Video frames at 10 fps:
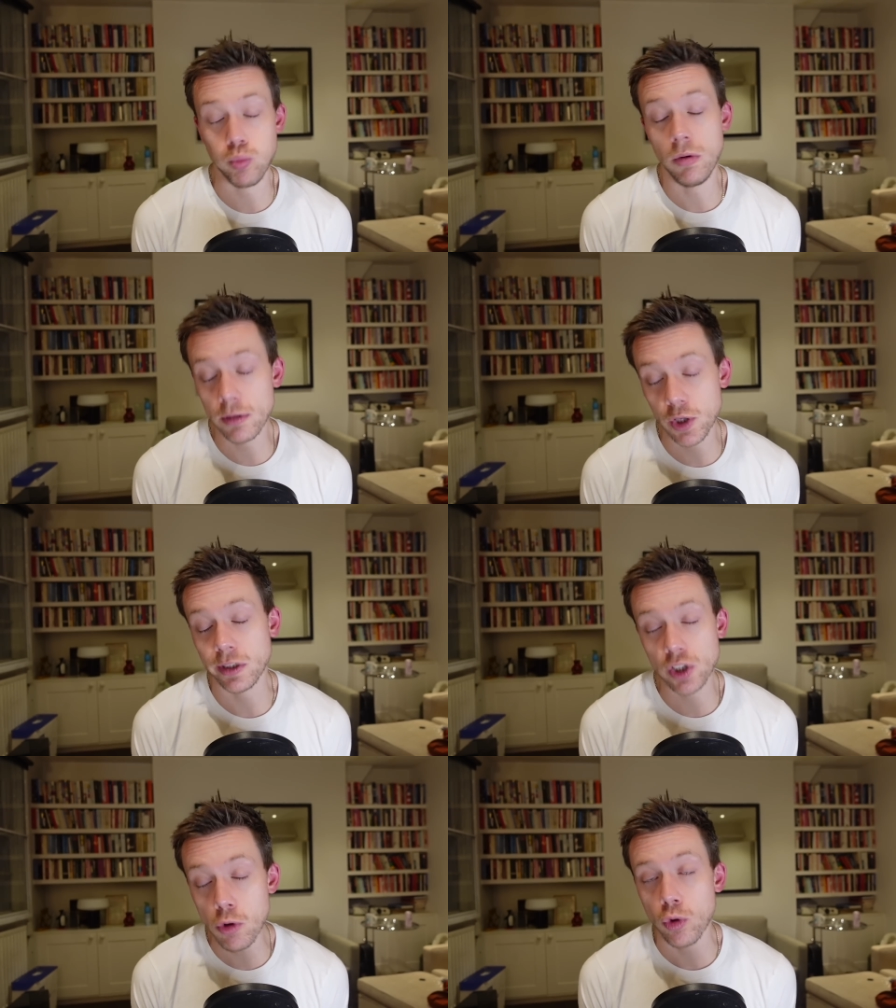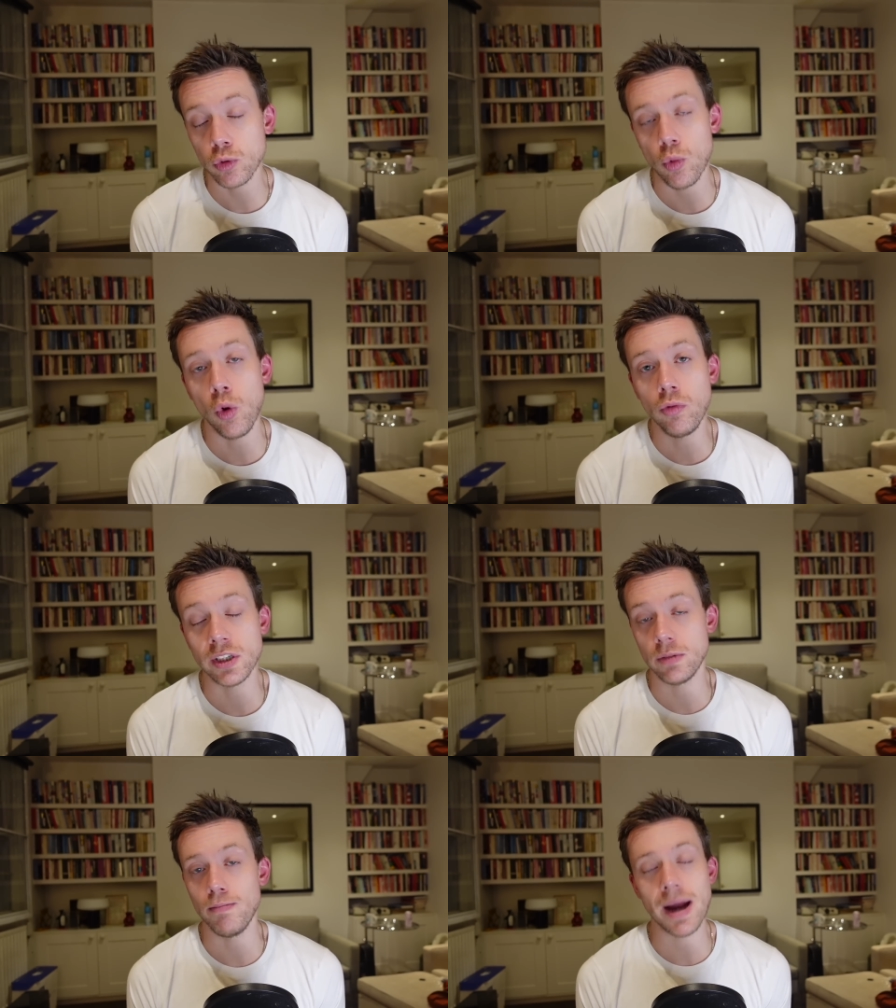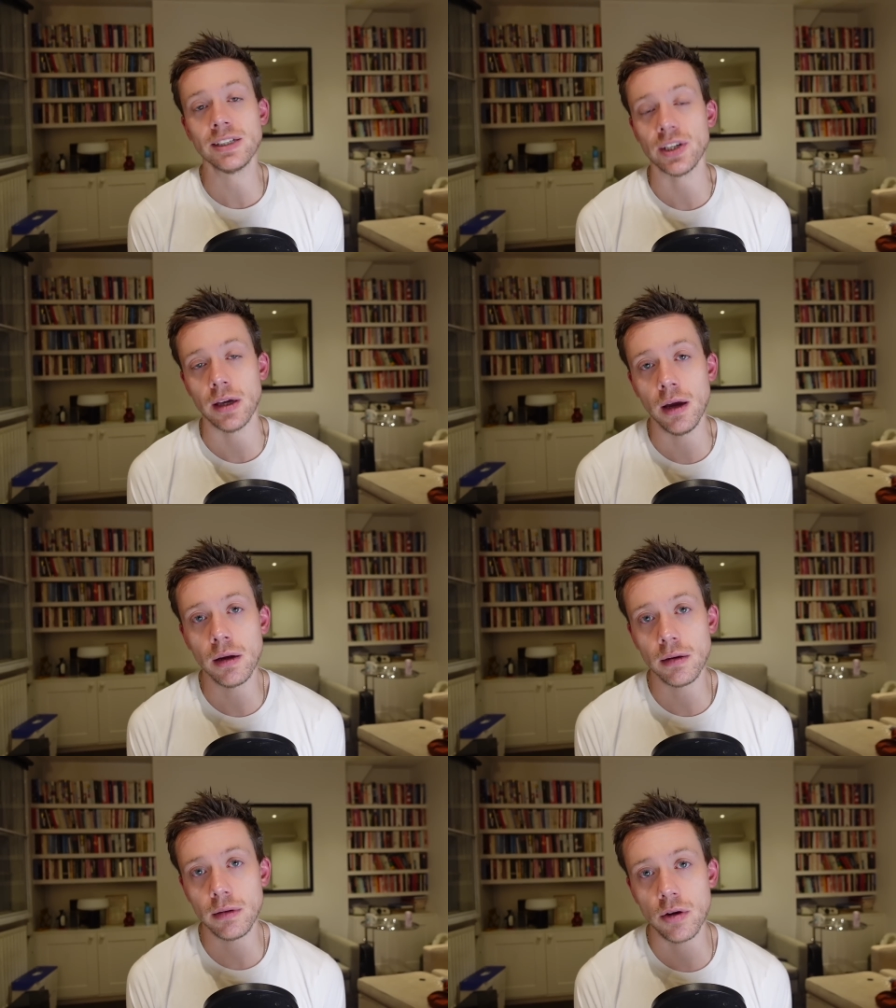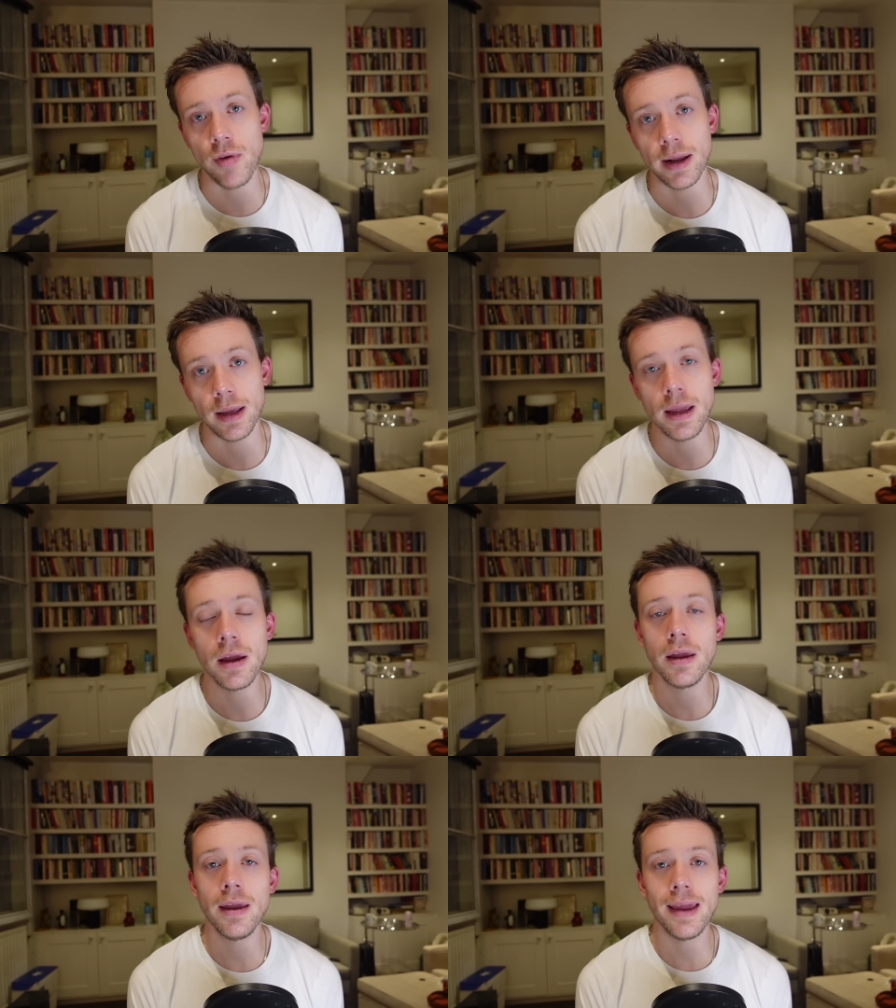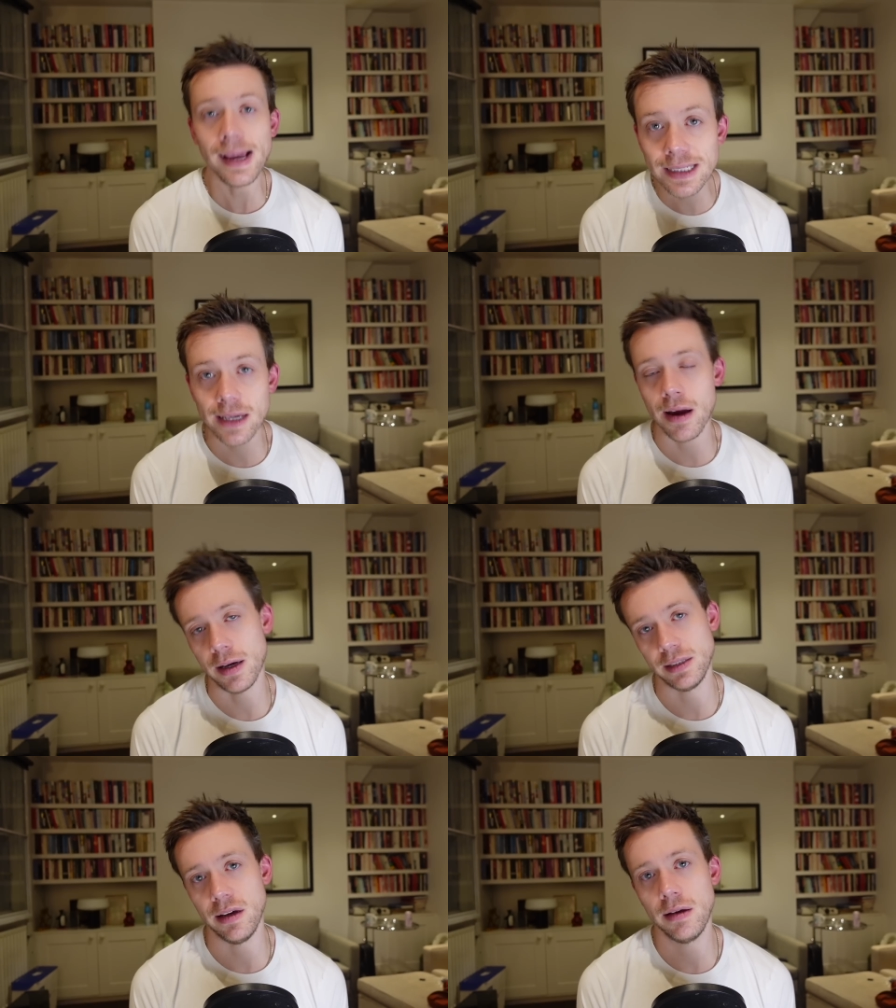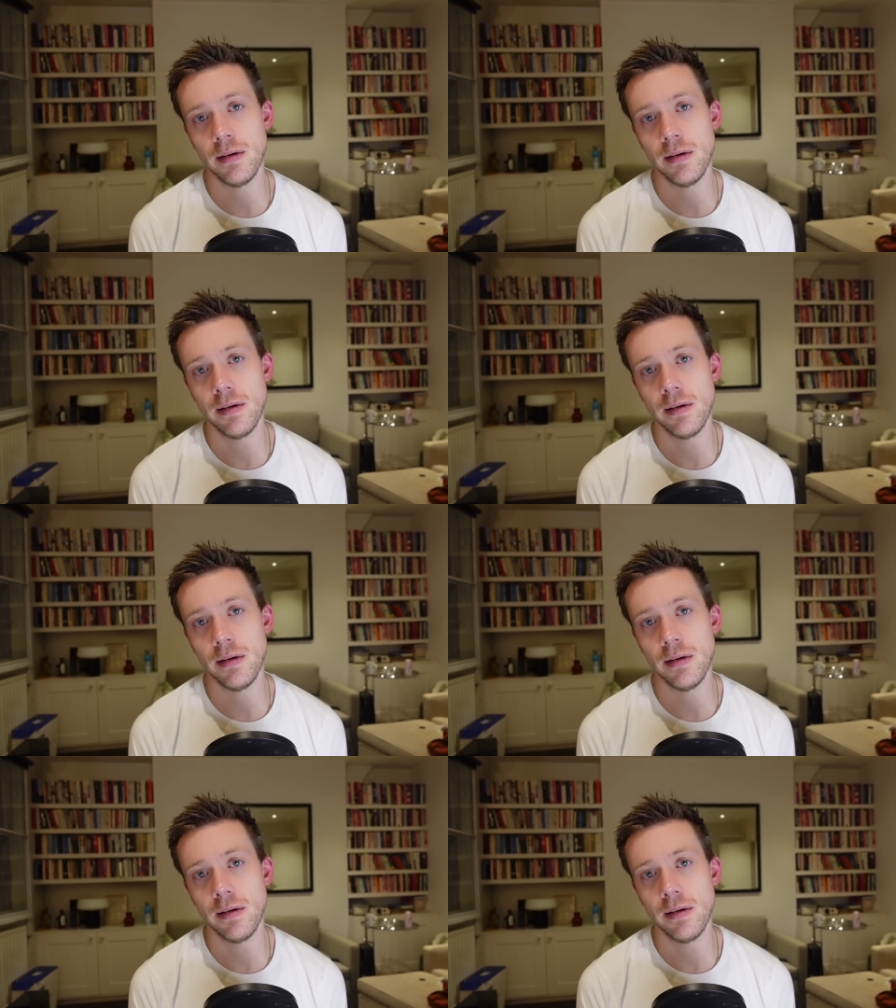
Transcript: so-called war, this massacre, correctly, is in Gaza.